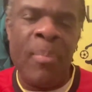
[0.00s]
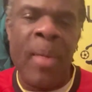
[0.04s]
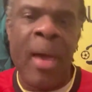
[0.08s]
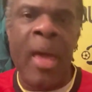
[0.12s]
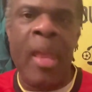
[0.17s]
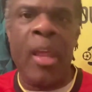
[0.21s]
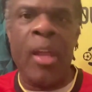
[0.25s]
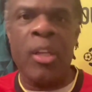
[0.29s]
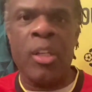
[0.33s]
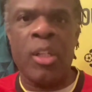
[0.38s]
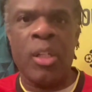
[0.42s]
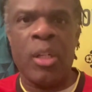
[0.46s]

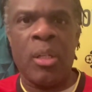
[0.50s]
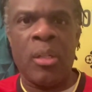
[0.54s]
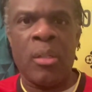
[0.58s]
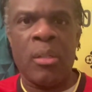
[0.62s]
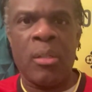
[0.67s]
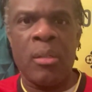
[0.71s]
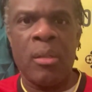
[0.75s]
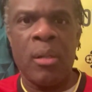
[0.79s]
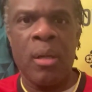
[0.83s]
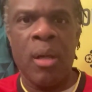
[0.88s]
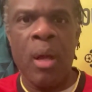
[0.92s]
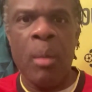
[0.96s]

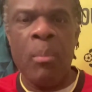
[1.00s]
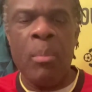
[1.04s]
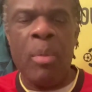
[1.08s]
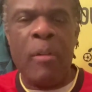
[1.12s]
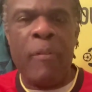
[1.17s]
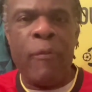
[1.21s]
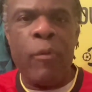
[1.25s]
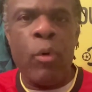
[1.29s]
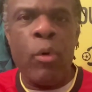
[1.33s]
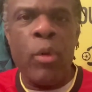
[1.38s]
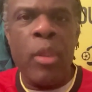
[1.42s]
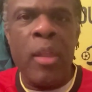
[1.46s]
managers
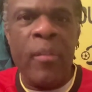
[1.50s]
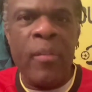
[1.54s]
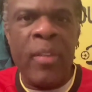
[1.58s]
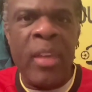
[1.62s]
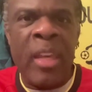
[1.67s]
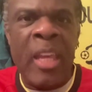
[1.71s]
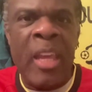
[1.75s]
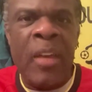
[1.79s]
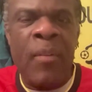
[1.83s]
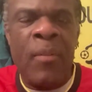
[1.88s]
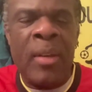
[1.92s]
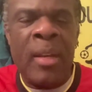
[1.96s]
before they've
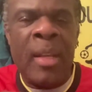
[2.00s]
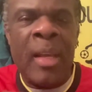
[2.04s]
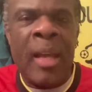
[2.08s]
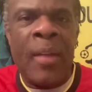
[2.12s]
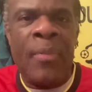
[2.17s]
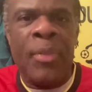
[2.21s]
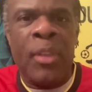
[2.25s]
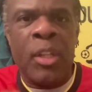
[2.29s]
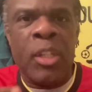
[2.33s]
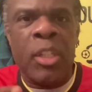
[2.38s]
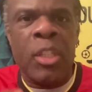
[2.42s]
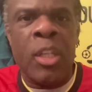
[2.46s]
even
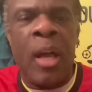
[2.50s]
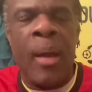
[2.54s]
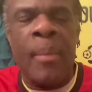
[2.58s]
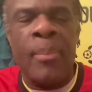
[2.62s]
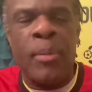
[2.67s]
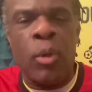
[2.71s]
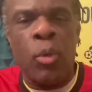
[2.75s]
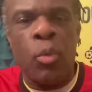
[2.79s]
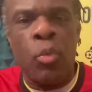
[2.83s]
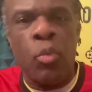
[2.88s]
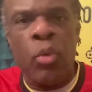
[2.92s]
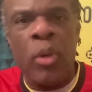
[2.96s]
had the time
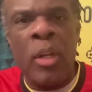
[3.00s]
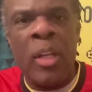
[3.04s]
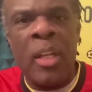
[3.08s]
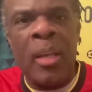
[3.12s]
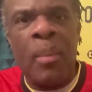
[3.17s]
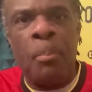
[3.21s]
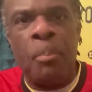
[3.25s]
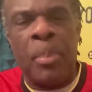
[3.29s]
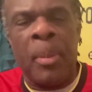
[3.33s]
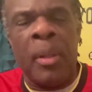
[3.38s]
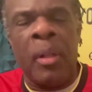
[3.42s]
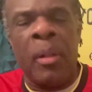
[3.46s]
to
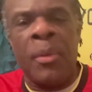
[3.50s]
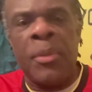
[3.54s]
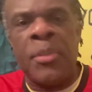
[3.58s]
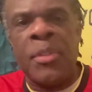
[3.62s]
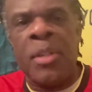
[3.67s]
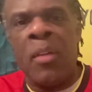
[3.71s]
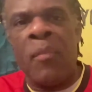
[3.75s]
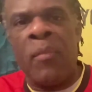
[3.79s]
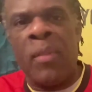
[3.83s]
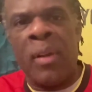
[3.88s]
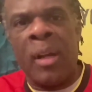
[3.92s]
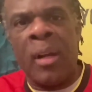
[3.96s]
really build
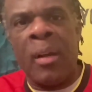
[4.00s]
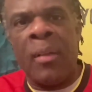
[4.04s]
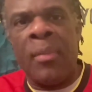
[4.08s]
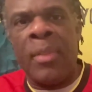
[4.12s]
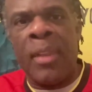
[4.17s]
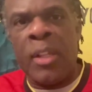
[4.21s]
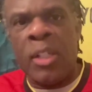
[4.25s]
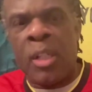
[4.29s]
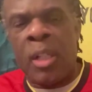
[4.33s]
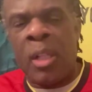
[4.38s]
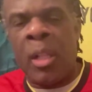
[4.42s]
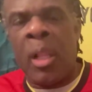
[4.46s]
something at
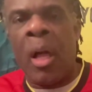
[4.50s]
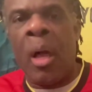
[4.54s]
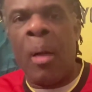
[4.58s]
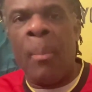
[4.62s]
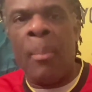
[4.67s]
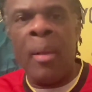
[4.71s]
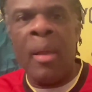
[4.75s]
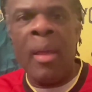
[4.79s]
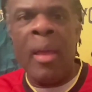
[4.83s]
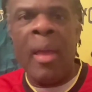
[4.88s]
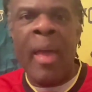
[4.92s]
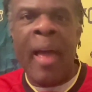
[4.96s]
this
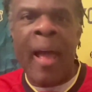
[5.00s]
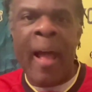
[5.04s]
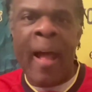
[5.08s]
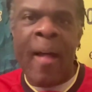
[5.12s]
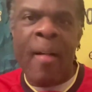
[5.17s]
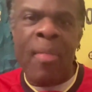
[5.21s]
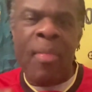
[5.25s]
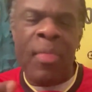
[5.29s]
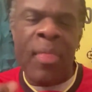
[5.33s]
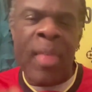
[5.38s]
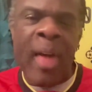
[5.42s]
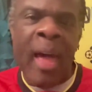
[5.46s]
club.
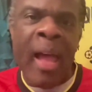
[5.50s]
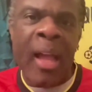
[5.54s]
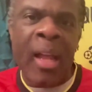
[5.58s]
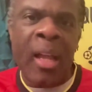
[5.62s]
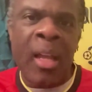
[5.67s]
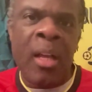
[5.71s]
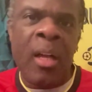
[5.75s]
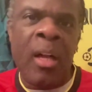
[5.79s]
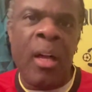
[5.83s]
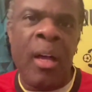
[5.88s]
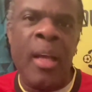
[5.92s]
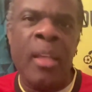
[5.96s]
And that
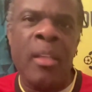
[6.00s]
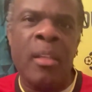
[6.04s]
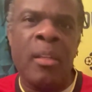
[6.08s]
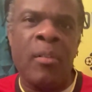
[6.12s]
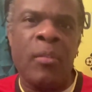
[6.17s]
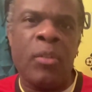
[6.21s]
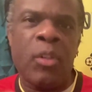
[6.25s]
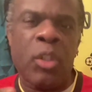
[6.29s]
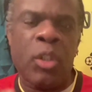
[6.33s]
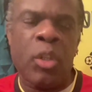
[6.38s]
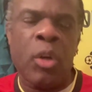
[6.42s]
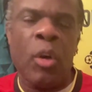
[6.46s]
kind
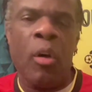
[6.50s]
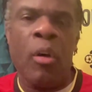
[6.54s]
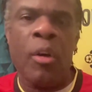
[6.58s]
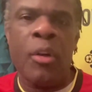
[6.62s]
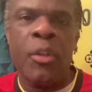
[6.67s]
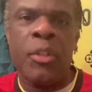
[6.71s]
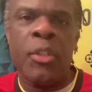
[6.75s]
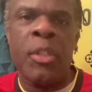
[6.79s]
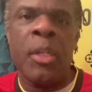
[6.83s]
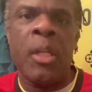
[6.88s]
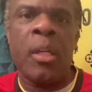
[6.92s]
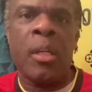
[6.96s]
of
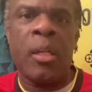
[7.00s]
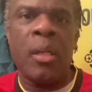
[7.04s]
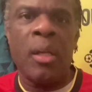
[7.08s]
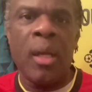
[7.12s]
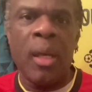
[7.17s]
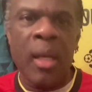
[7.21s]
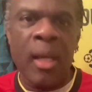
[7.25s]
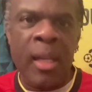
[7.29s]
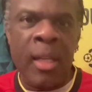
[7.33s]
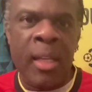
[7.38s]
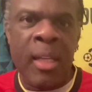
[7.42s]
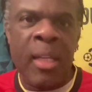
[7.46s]
toxic
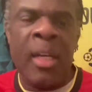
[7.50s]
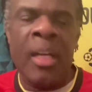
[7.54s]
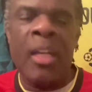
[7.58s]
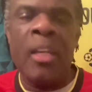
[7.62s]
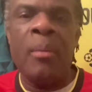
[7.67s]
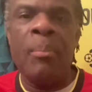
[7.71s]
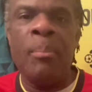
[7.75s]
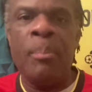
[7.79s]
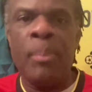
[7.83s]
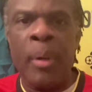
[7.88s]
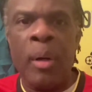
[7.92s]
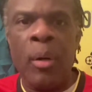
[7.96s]

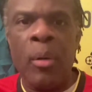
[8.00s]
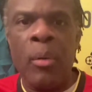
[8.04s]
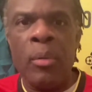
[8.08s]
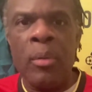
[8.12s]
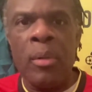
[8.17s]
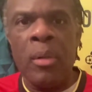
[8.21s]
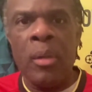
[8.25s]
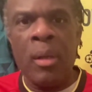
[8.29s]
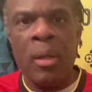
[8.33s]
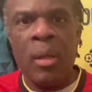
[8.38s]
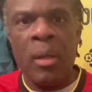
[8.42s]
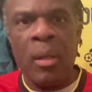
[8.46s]
gunboat
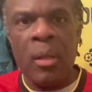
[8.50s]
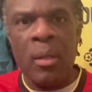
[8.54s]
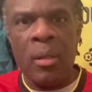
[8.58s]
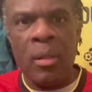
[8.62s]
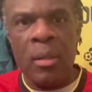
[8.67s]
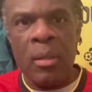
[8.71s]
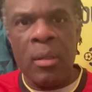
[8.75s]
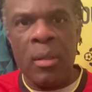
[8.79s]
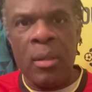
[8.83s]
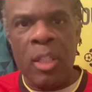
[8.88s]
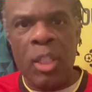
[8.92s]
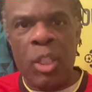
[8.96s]

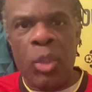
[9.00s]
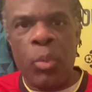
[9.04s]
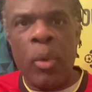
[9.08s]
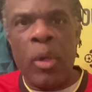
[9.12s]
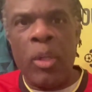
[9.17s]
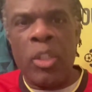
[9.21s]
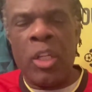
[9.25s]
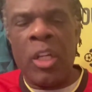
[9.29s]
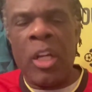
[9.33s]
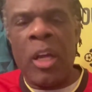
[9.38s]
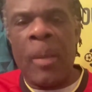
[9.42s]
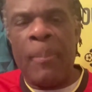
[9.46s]

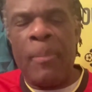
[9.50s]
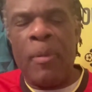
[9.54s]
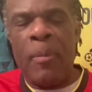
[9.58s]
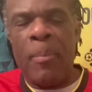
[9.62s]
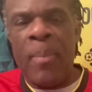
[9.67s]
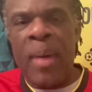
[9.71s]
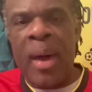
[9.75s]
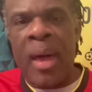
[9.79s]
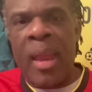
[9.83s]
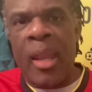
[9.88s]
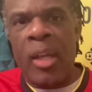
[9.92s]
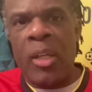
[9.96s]
switching up of
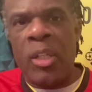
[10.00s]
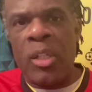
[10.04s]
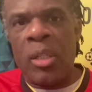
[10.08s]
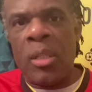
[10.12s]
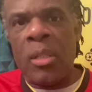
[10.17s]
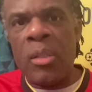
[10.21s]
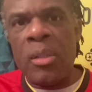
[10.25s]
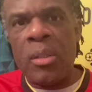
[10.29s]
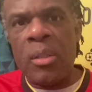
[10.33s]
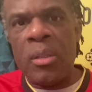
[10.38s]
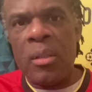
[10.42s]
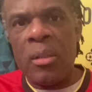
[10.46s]

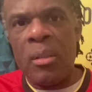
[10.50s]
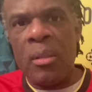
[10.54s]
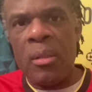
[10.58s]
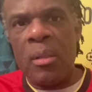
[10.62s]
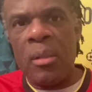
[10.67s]
managers